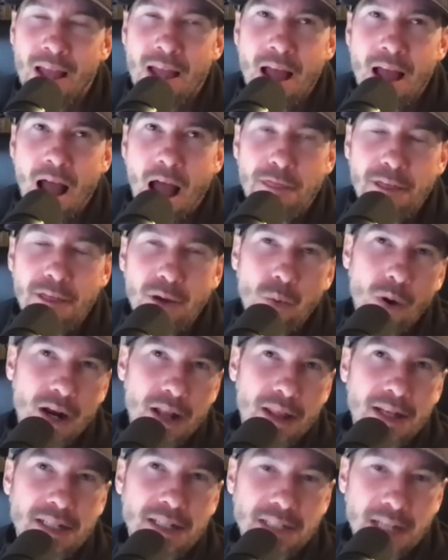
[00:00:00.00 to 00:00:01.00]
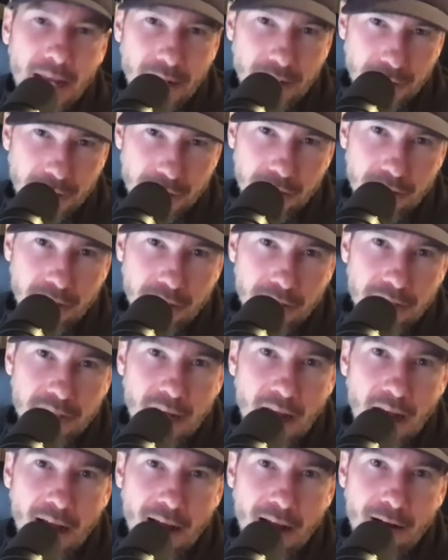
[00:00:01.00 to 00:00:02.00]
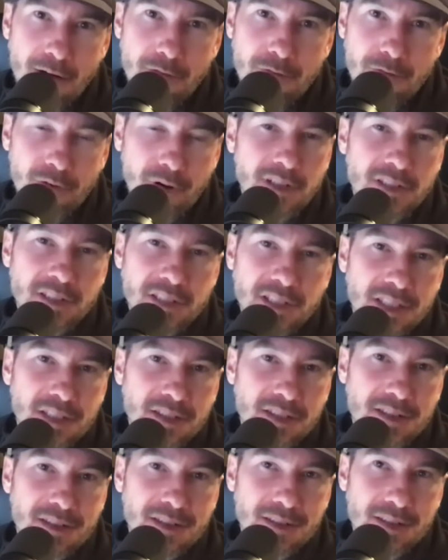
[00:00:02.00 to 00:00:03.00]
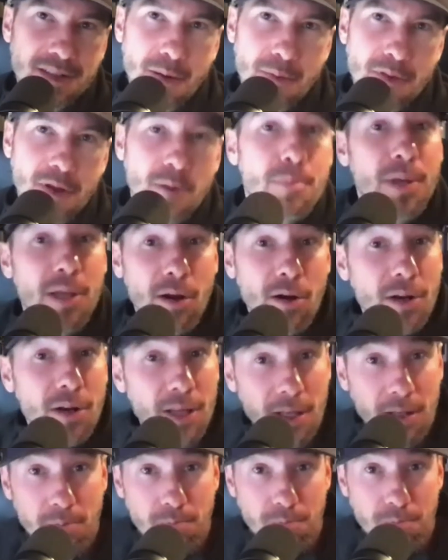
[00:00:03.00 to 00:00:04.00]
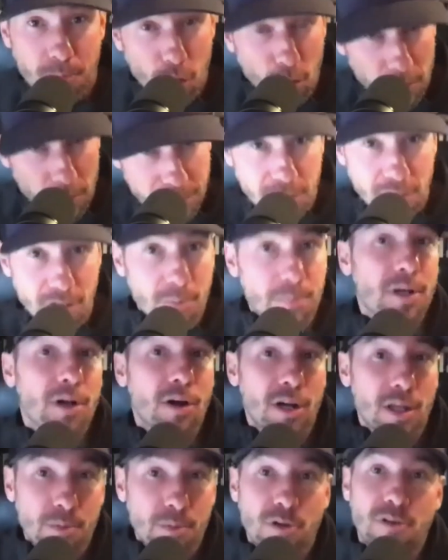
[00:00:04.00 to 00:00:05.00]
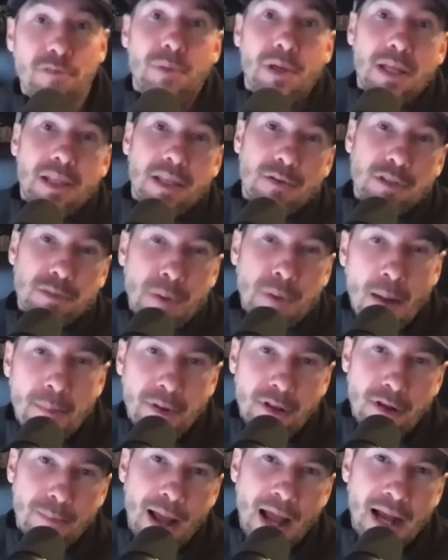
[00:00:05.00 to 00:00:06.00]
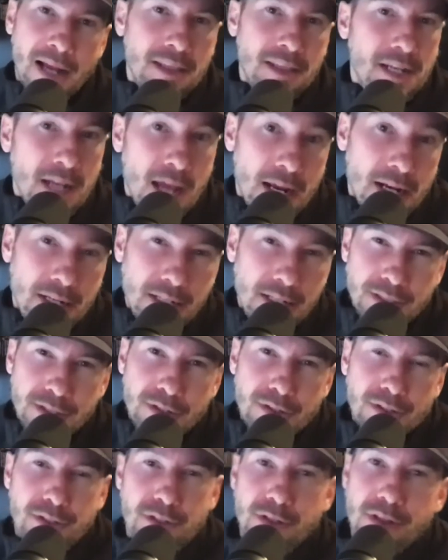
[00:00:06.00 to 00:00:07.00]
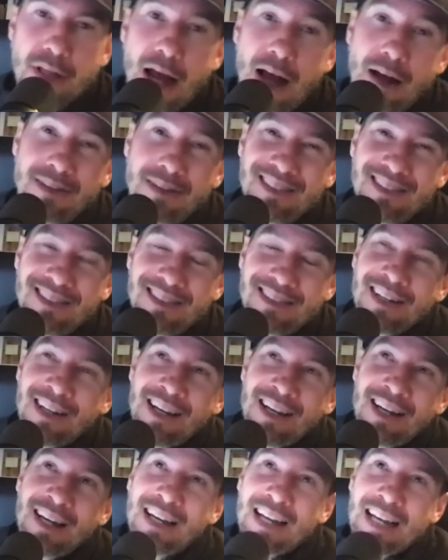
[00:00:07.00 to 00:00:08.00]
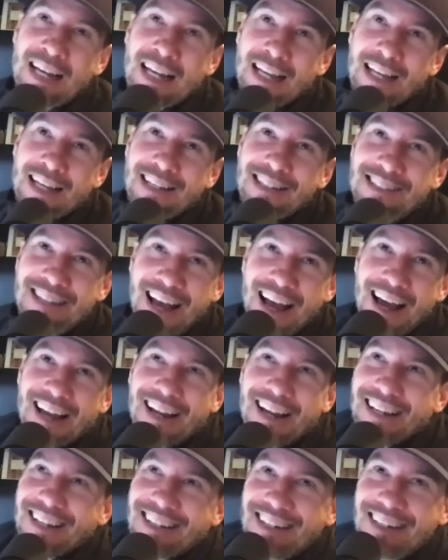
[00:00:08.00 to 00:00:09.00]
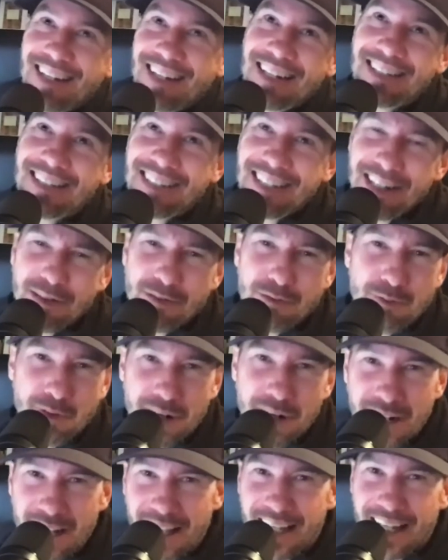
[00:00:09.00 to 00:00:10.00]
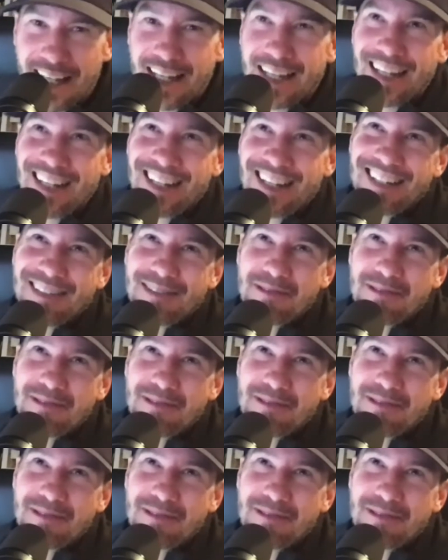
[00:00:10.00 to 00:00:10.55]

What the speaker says: I think one of the dangers of, for instance, the purity culture, the purity movement that was popular back in the 90s and early 2000s is that it didn't really